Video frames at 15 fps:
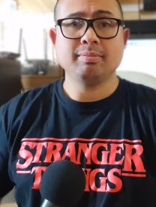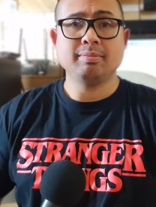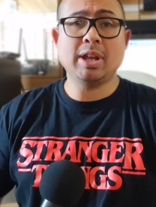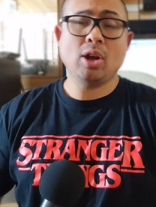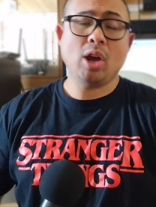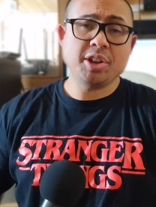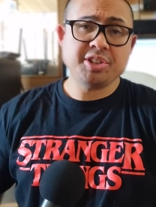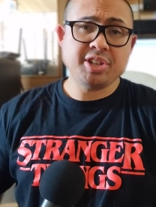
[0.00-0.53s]
Now,
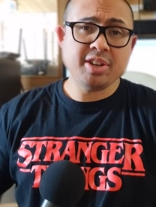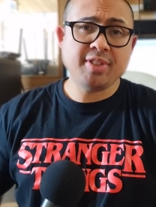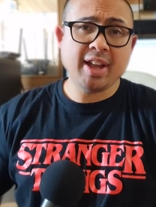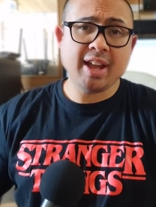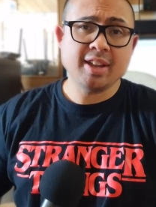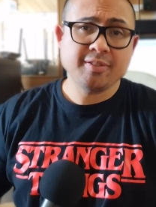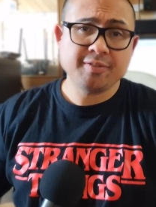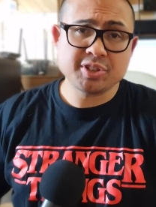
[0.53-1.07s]
I did
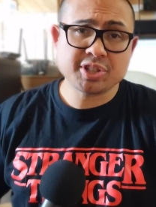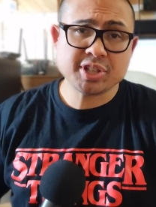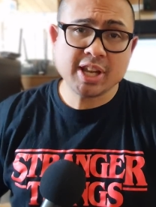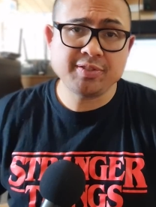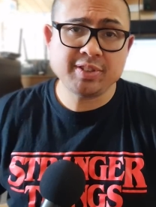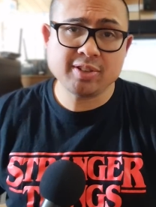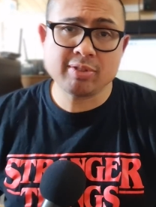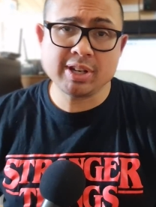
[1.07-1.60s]
that for
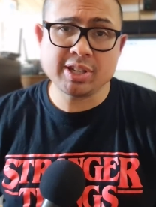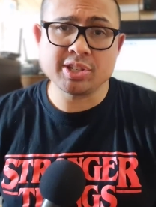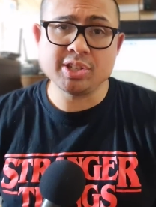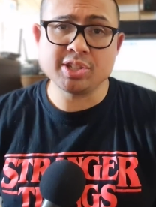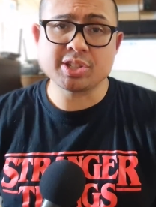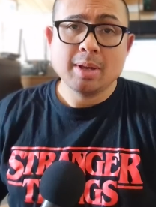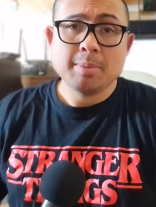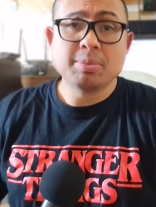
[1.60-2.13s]
safety
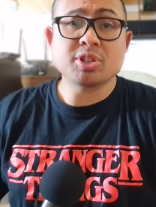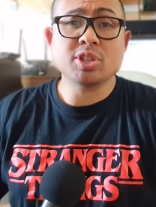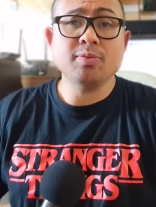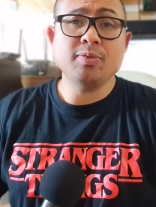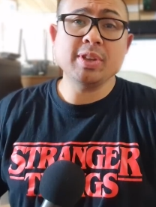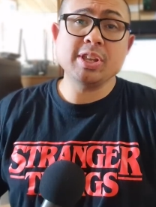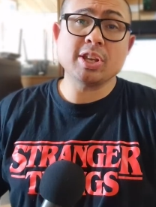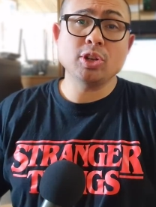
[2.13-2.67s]
reasons, but
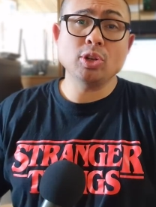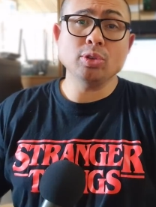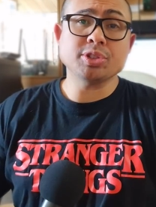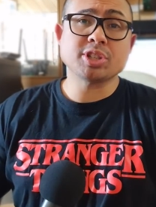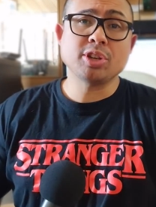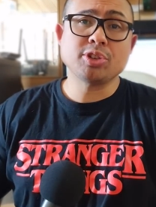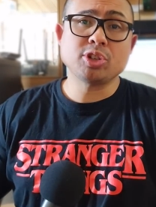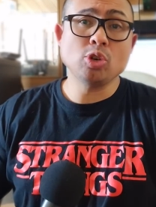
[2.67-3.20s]
something you can
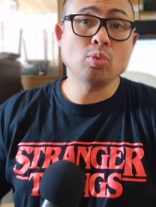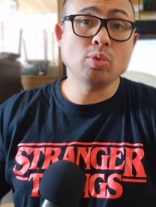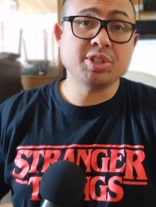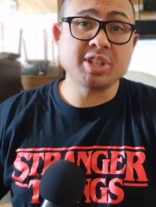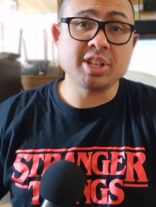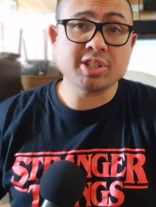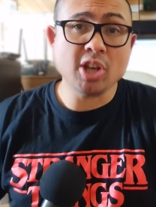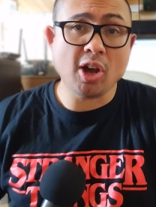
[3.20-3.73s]
also do once
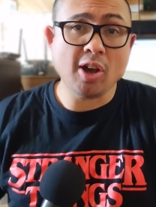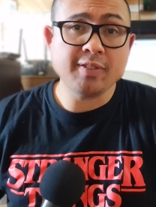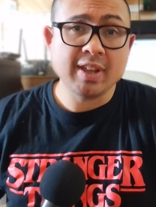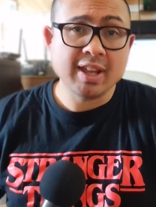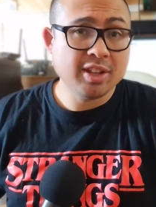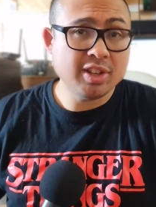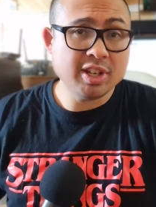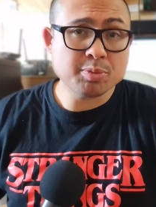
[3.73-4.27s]
it's off,
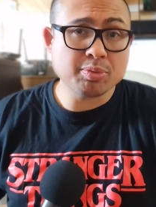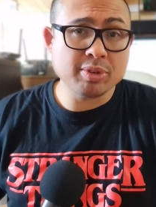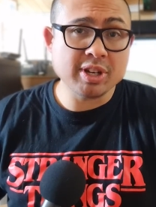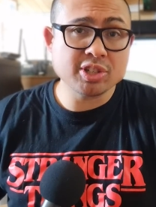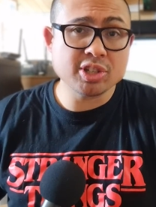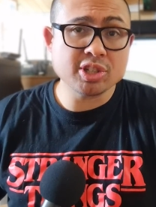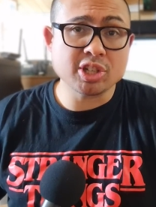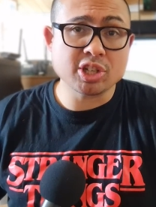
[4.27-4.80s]
and this brings
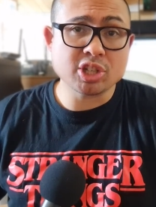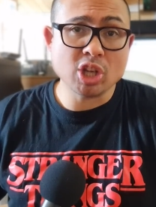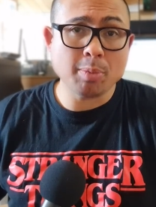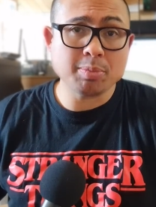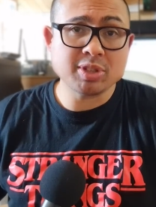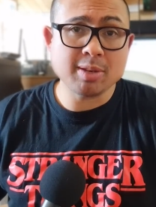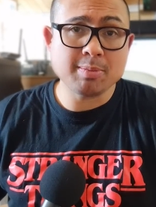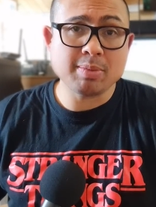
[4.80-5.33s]
us to top
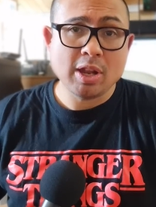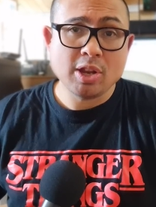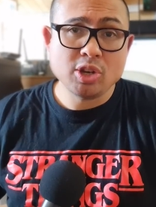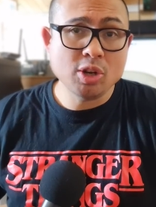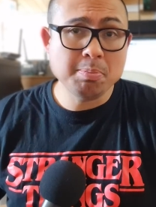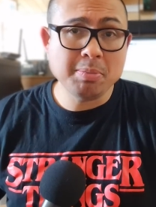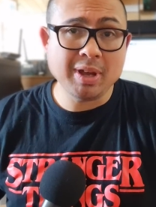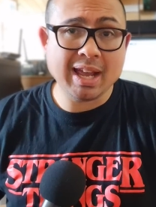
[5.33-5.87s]
tip
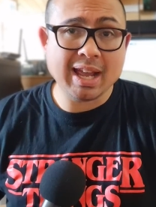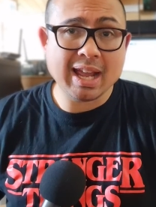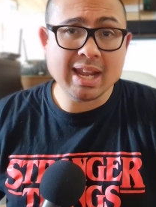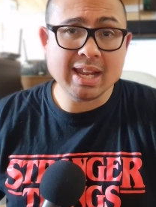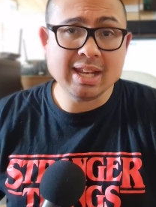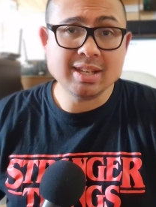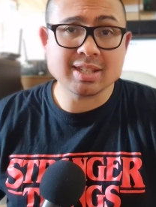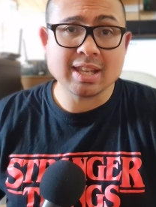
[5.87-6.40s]
number
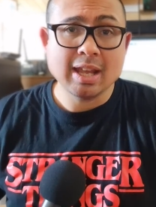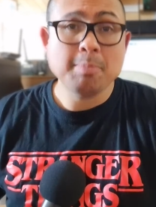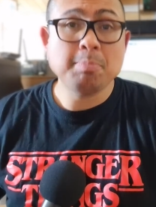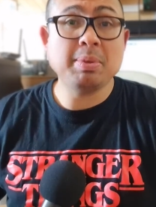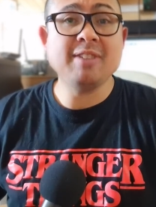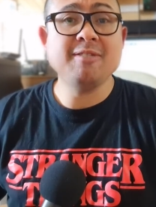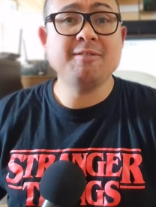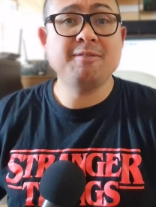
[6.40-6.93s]
8,
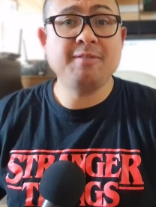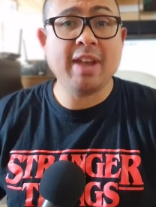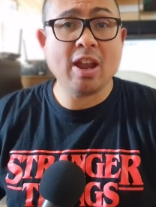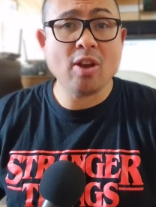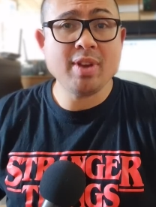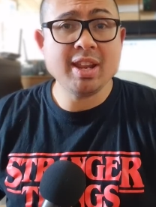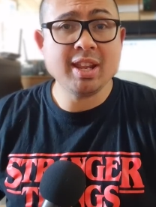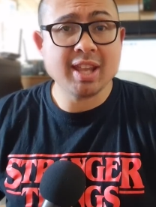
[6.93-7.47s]
be
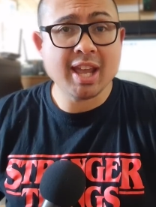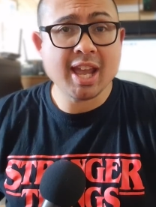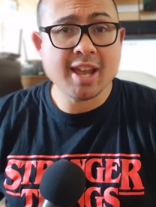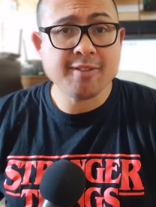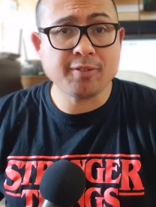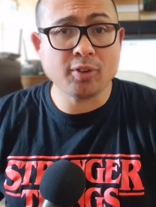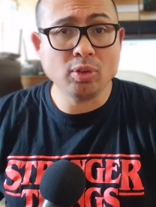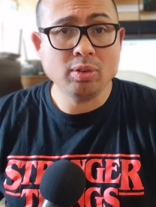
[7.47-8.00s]
very
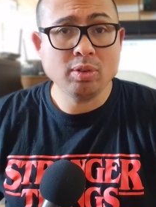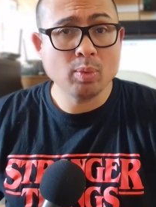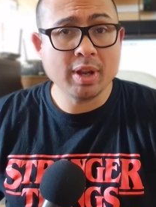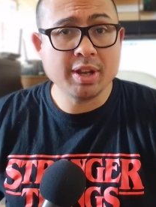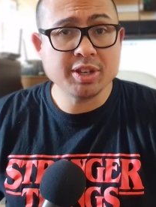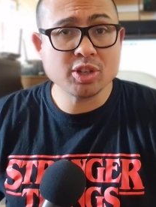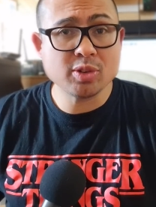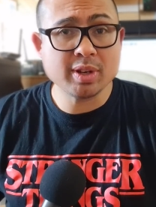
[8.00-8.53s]
careful when
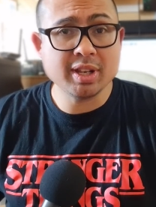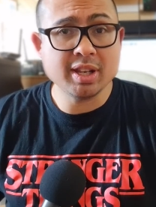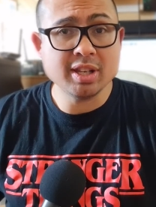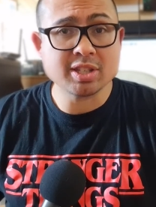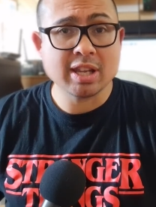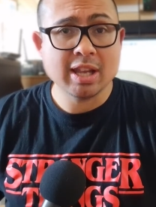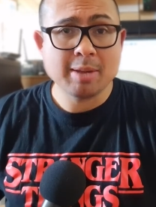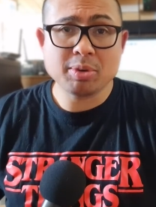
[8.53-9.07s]
doing
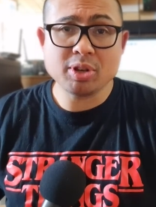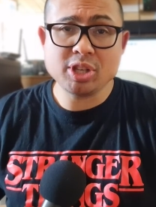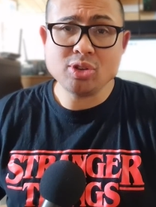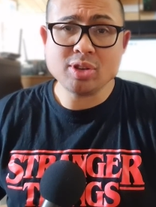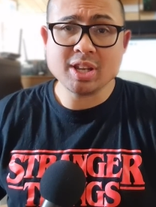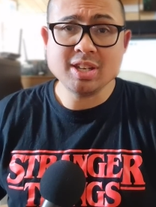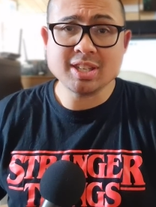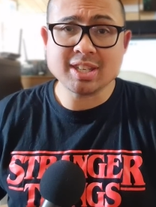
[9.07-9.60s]
this, but you
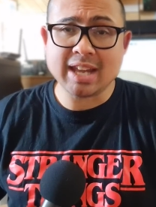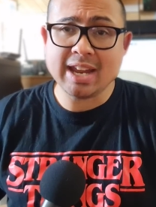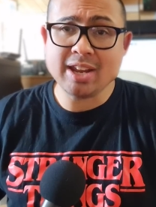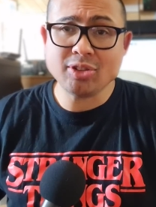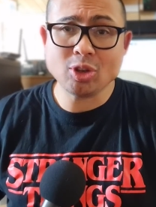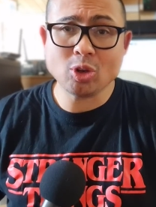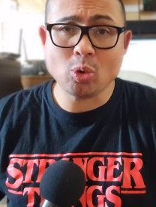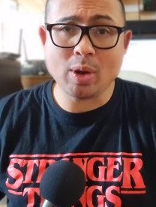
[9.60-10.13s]
can take
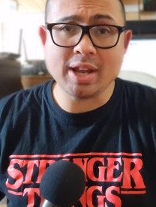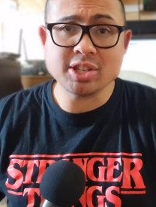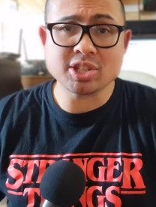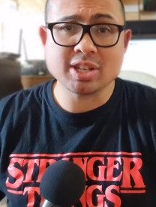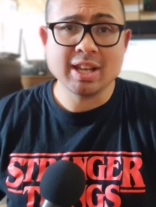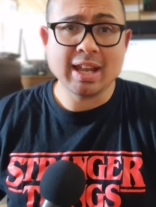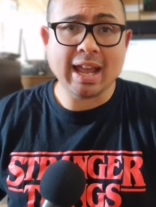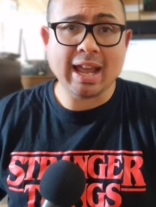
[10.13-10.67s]
the Quest
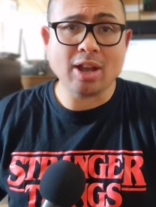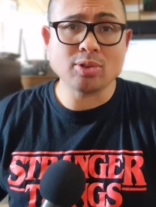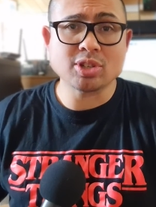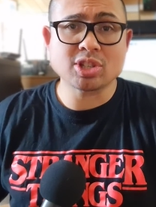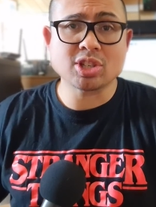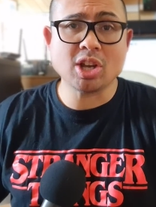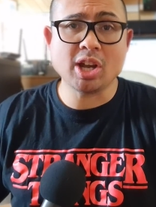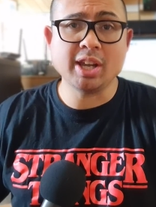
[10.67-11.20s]

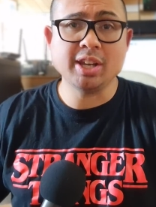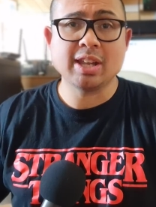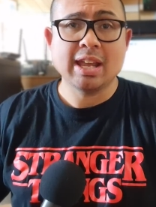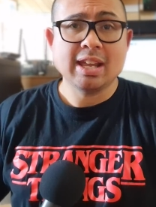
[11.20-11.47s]
outside.